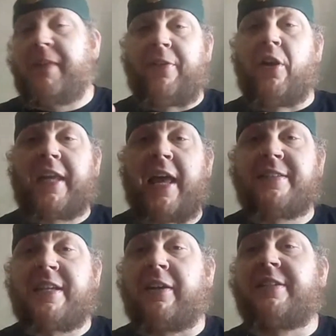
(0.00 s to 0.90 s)
David
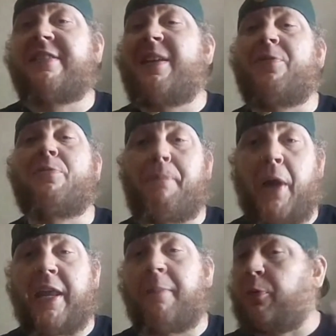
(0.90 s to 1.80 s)
Arquette's character's name is
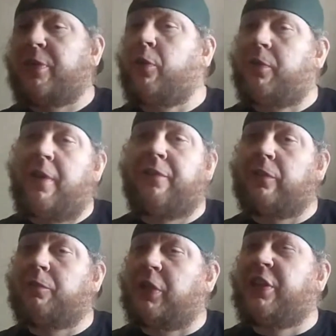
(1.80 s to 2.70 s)
Buddy, but we don't
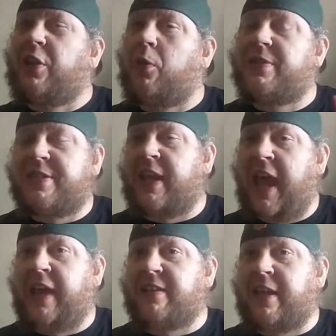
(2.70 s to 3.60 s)
ever really know what Sid
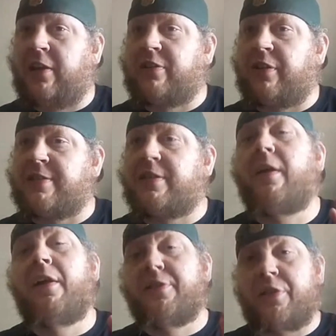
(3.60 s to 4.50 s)
Haig's character is.
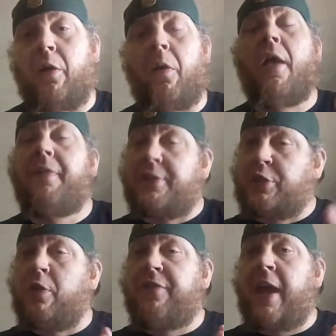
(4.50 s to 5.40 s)
So the
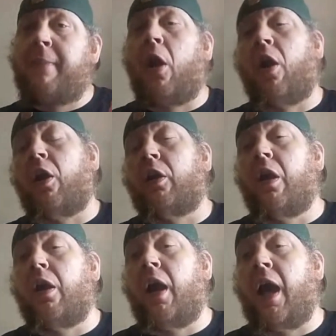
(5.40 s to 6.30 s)
two of them
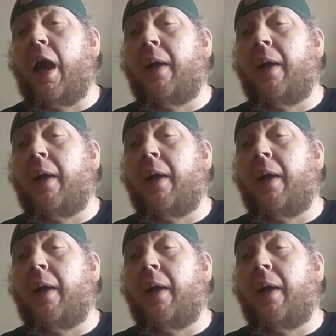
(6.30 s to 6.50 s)
are